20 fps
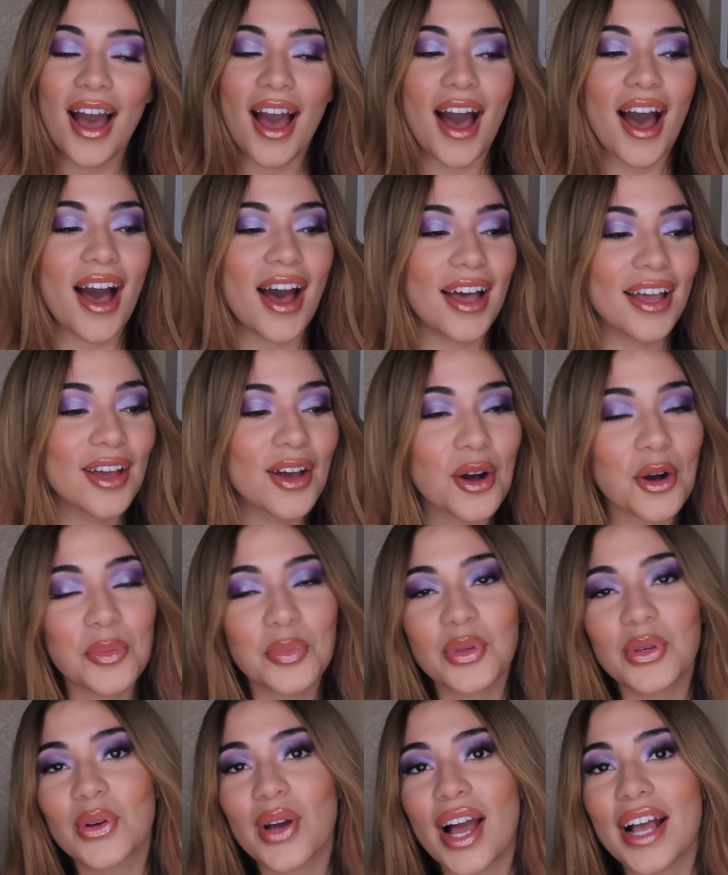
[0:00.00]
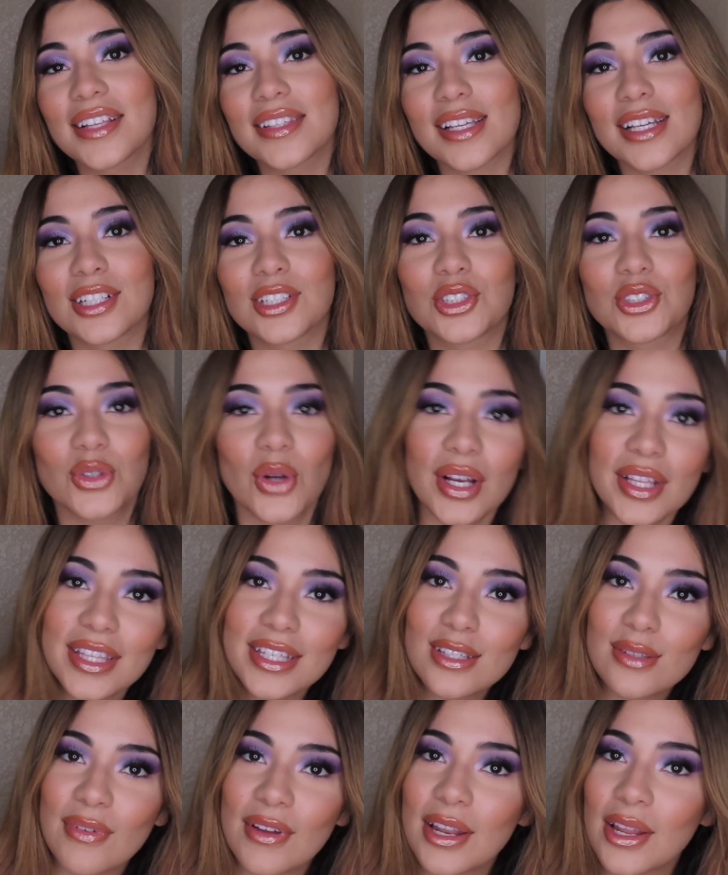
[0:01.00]
I hope you guys enjoyed
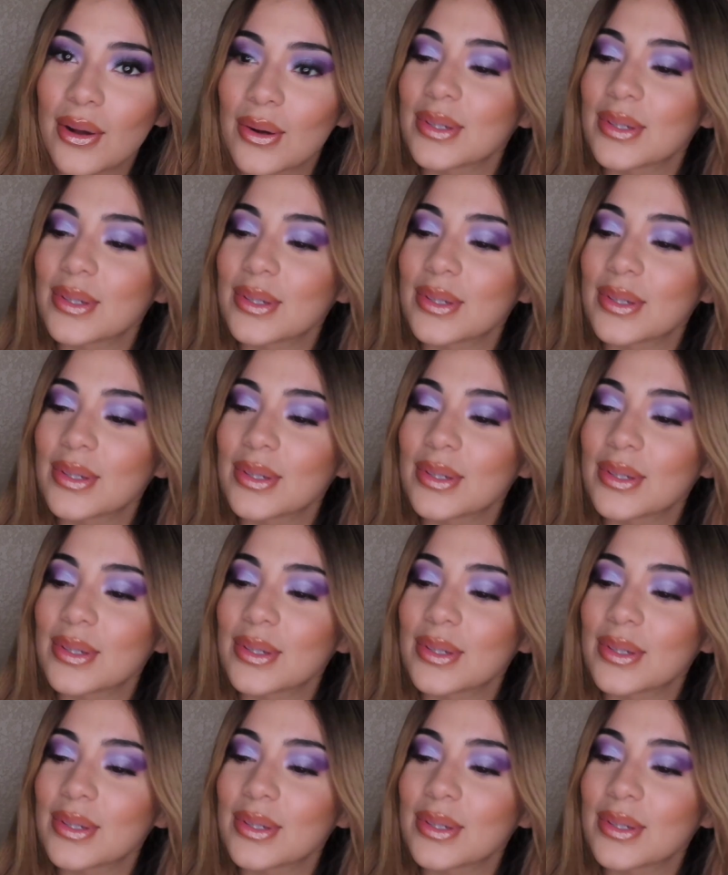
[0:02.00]
this video.